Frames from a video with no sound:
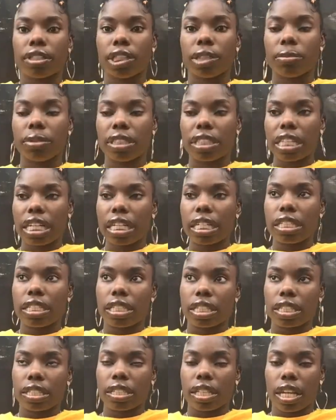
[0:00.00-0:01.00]
It was like a
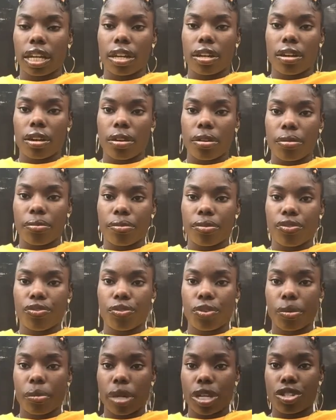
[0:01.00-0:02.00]
zigzag um,
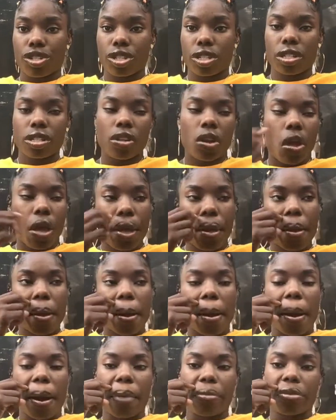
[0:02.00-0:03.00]
formation
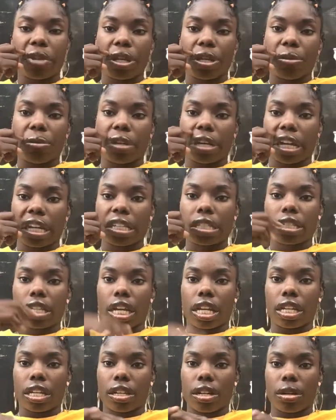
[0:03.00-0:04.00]
um, that you were like
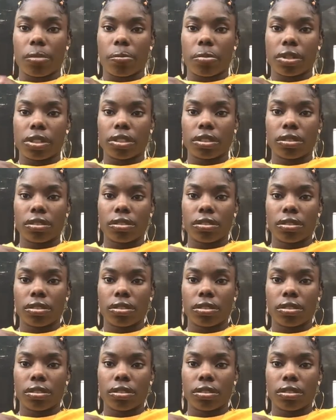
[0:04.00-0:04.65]
standing up in.